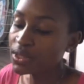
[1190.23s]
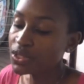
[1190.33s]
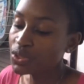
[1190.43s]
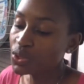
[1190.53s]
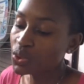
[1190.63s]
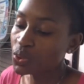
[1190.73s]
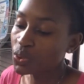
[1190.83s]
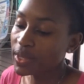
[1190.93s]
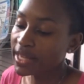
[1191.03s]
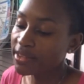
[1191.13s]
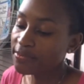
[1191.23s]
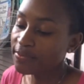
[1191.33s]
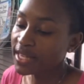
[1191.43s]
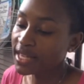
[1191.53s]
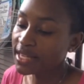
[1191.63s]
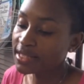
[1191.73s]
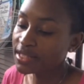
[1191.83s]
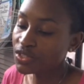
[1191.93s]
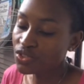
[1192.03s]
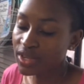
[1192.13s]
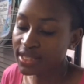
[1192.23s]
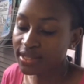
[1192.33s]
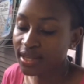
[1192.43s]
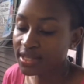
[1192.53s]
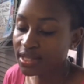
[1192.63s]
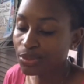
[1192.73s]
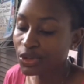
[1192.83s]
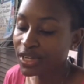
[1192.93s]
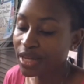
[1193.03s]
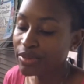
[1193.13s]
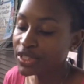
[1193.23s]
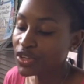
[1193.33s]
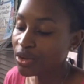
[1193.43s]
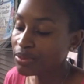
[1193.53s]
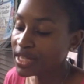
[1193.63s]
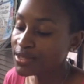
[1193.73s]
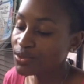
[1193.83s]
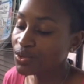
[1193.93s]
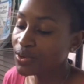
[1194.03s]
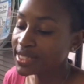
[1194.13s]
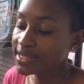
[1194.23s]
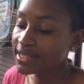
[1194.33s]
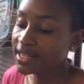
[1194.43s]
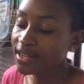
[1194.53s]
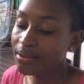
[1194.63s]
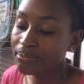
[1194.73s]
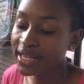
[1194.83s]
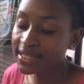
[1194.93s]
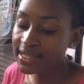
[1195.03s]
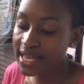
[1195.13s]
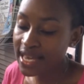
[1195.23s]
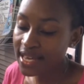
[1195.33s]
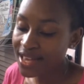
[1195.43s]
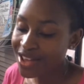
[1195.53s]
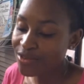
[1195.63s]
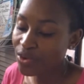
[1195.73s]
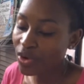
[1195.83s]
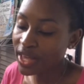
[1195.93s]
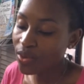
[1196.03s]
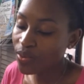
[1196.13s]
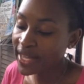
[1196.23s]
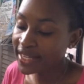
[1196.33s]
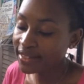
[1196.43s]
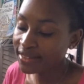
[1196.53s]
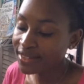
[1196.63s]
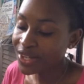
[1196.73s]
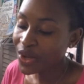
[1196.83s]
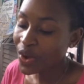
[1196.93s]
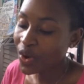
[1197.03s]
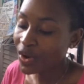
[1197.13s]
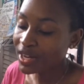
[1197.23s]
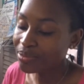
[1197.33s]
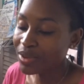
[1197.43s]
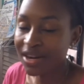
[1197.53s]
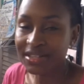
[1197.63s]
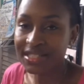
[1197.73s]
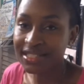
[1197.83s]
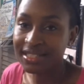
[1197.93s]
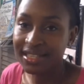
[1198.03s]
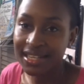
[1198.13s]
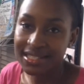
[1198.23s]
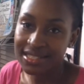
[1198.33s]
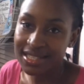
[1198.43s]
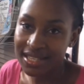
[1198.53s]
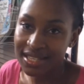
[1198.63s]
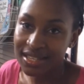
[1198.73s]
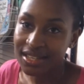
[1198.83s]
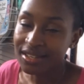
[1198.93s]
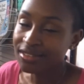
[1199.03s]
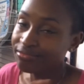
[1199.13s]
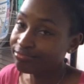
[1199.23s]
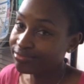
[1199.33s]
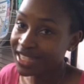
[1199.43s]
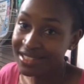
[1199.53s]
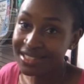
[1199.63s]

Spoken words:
you do if a distressed customer came into your place requesting a complex cake for a wedding or a party the next day? that's a